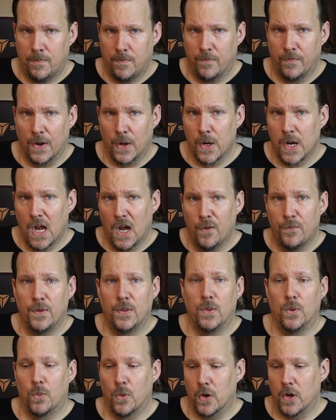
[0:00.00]
Very
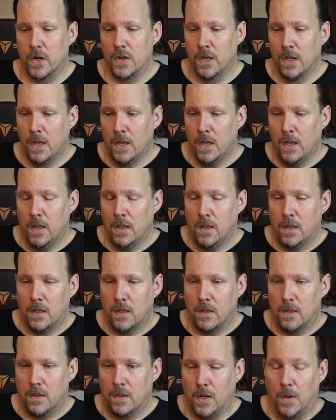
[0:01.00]
often the word,
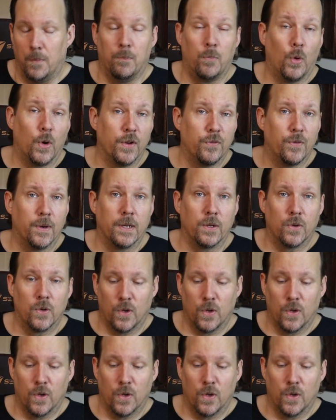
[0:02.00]
boyfriend,